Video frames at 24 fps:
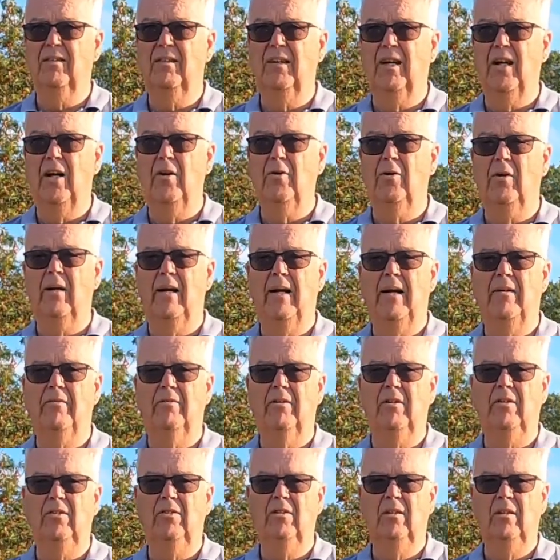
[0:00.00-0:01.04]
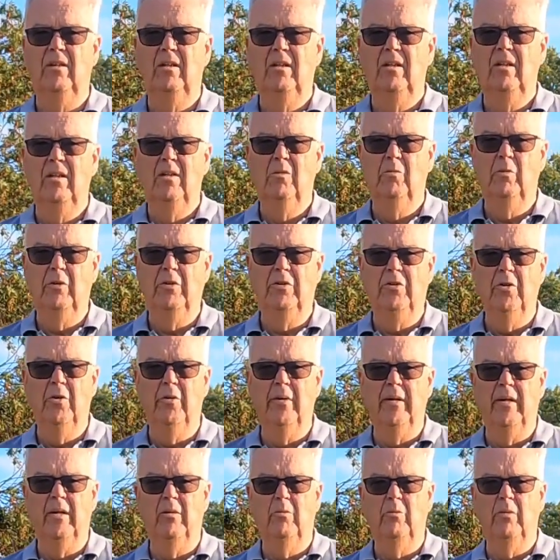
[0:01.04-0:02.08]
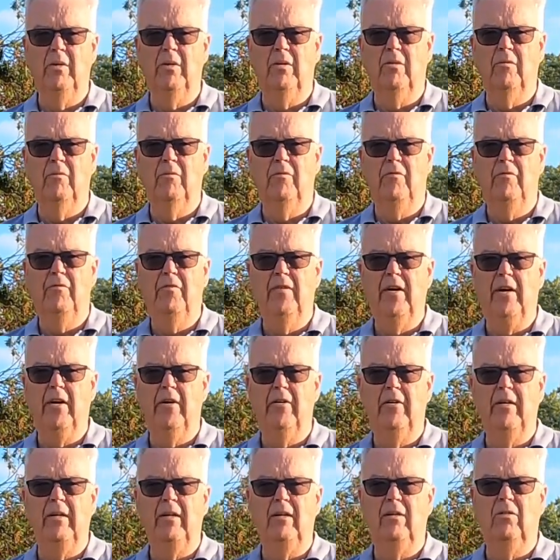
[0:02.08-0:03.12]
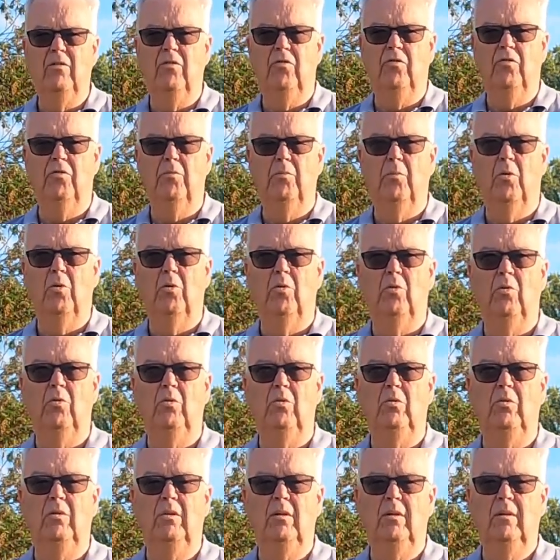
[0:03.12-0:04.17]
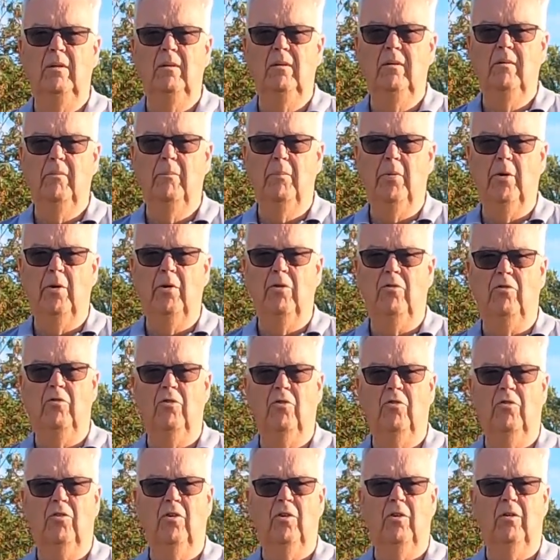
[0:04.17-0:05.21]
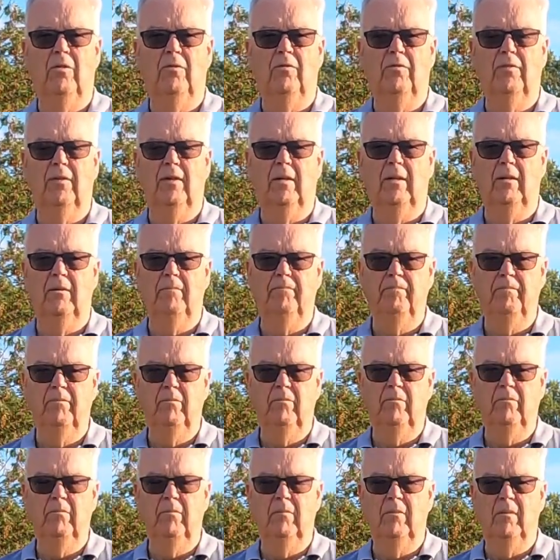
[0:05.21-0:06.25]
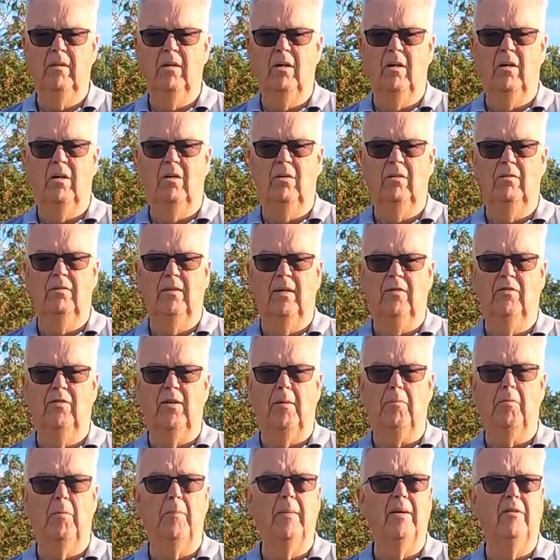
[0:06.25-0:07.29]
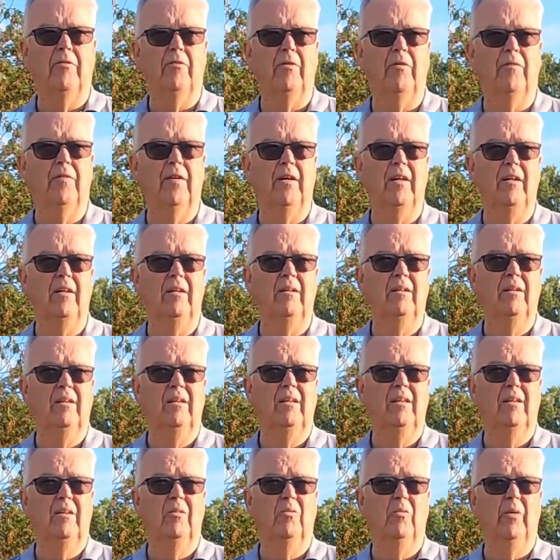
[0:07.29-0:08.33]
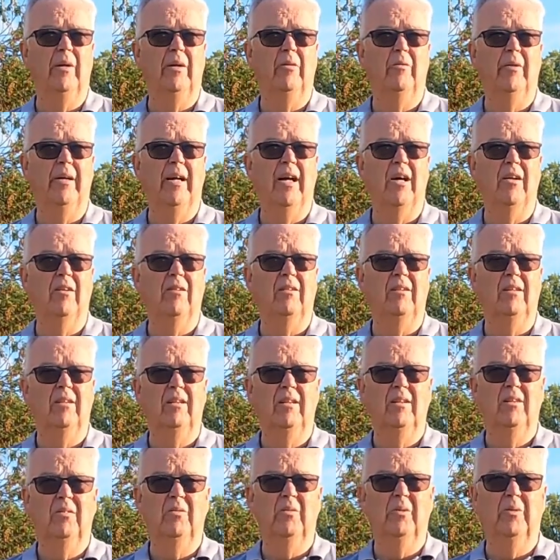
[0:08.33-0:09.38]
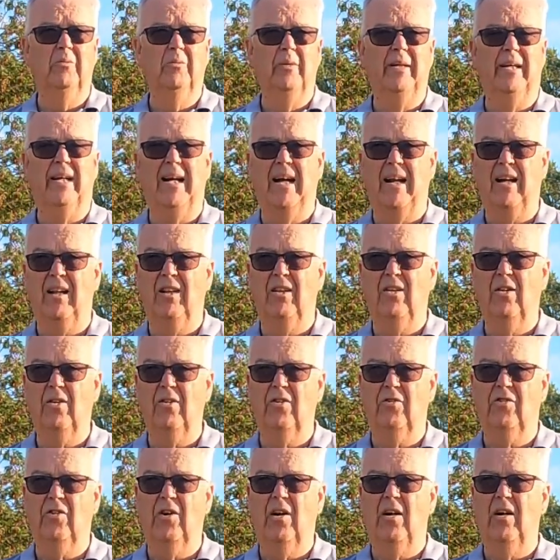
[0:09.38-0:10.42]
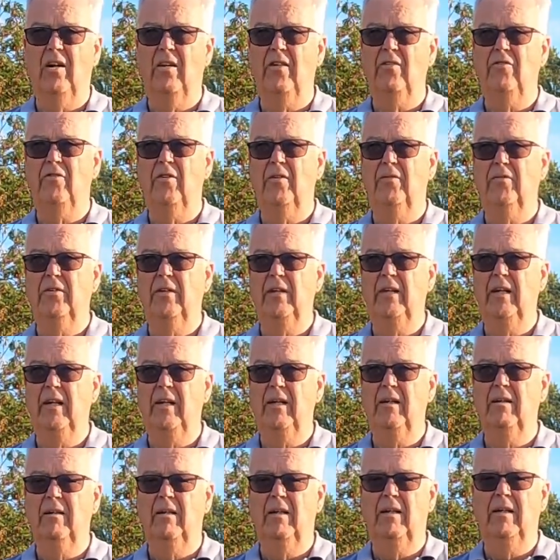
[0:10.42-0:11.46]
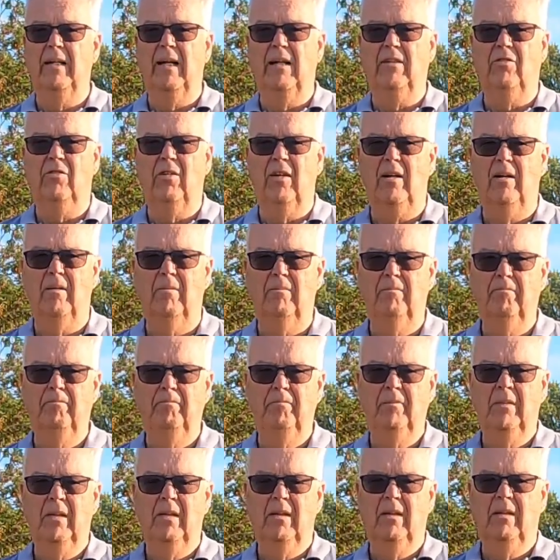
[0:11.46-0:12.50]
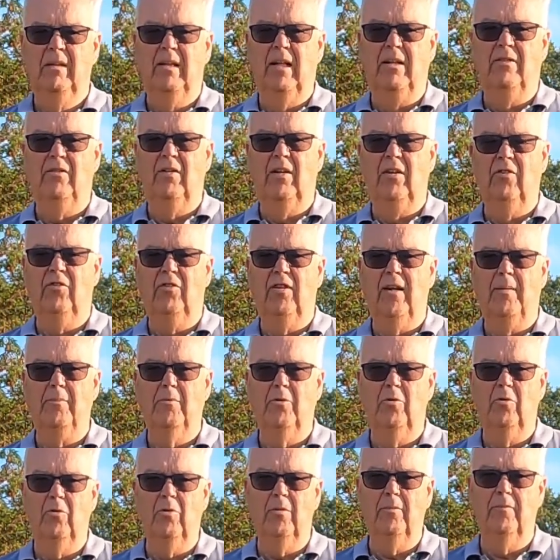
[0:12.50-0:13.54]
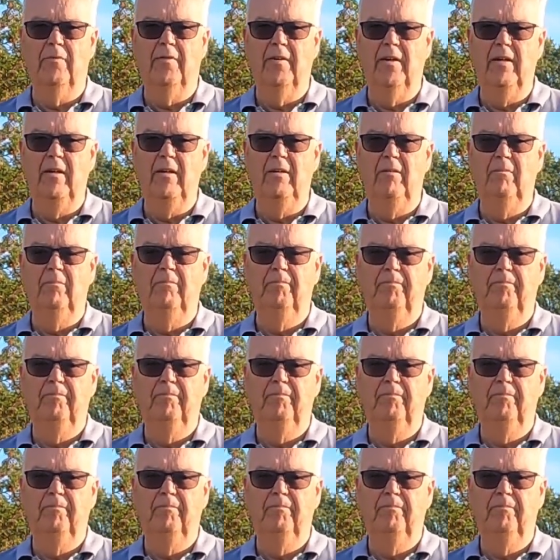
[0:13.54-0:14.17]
the local average, we're doing it with very small purchase of supplementary feed. We cut a lot of silage every year, and that's our summer feed.